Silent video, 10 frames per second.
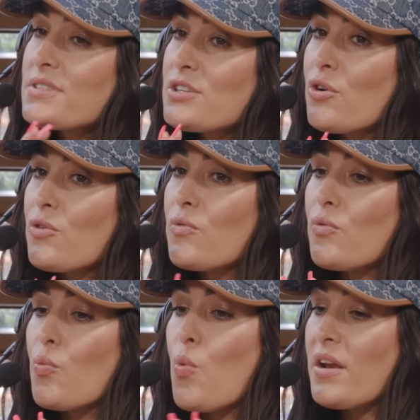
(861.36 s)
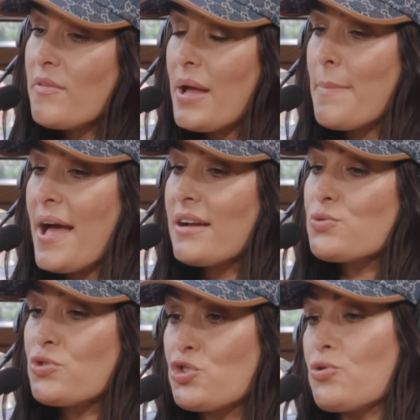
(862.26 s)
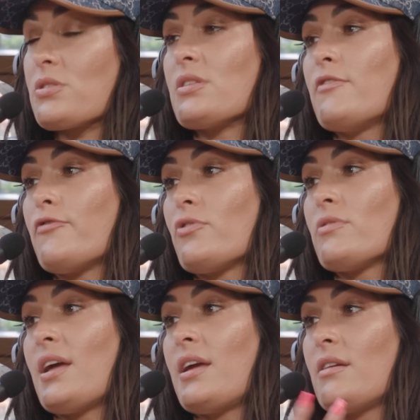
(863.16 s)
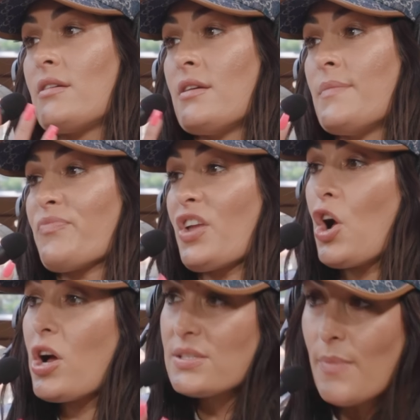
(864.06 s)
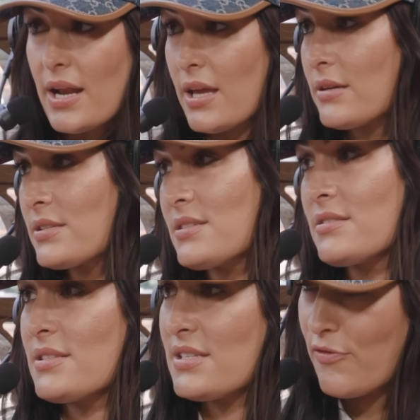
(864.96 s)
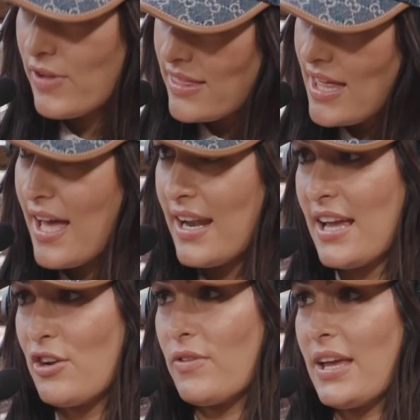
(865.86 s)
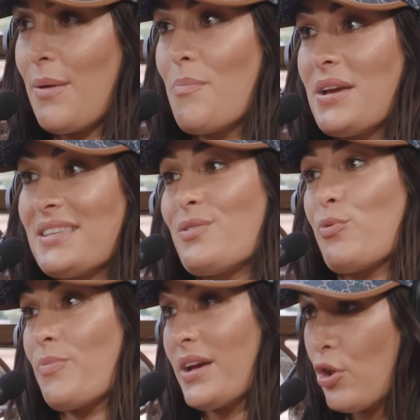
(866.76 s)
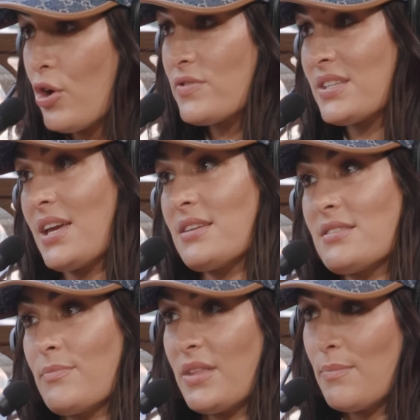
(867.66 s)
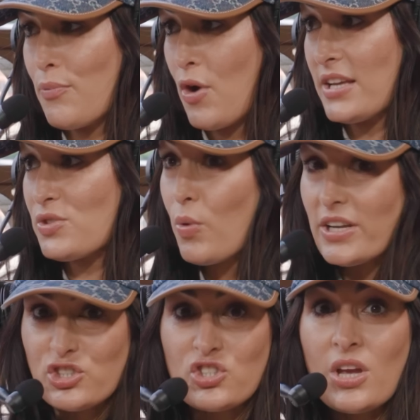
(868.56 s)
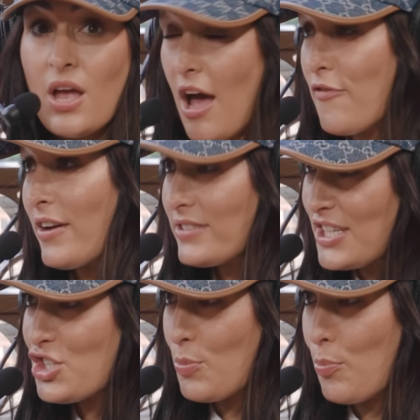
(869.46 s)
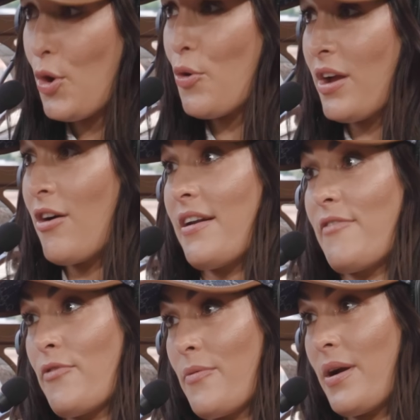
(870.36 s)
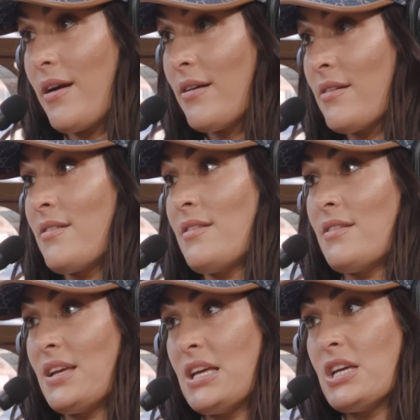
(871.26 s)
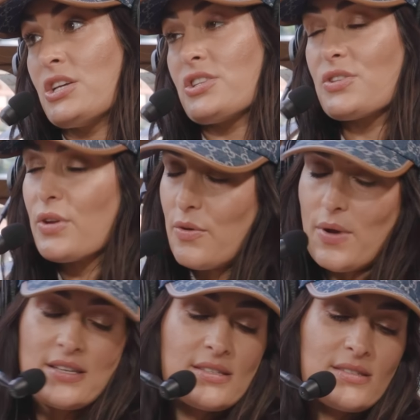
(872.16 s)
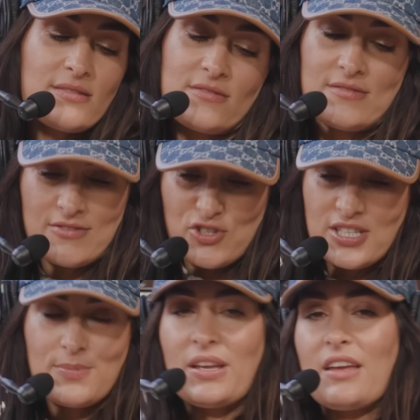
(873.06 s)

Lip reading: also, one of my bags was strictly for, cosmetics and stuff like that, and I don't like it mixing with my clothes in case something breaks, which a foundation broke and got everywhere. So anyways, she's